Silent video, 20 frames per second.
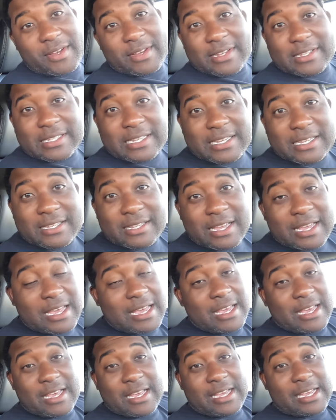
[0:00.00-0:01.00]
It's his,
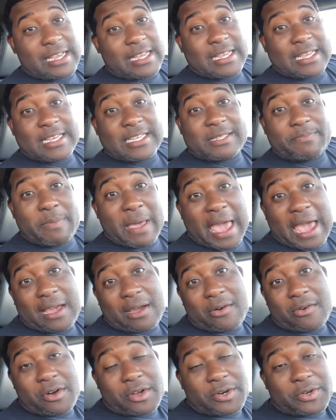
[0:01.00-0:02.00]
his back
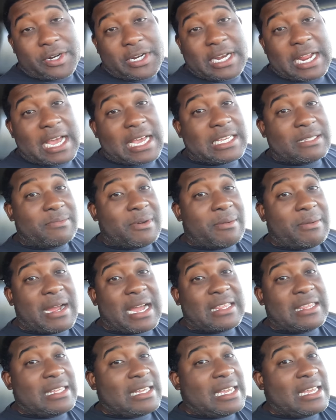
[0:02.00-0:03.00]
going on it. Now his mama
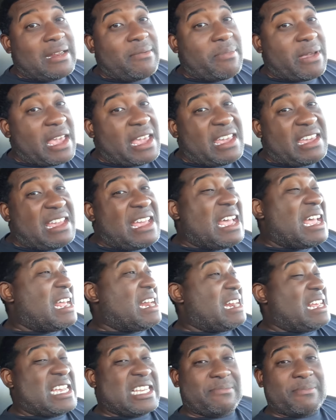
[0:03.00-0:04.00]
after he get to bed,
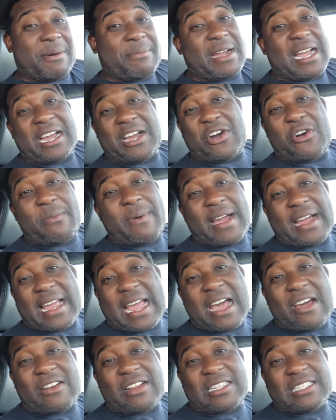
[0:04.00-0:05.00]
then his mama gotta go back
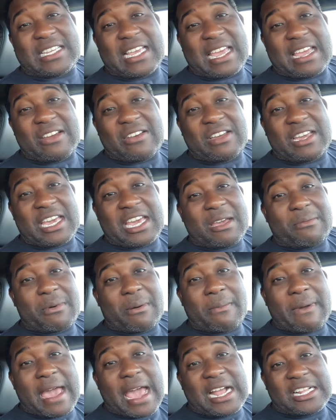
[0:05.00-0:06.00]
out in town and get him a
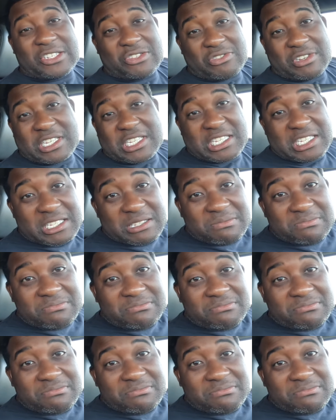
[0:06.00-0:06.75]
mattress.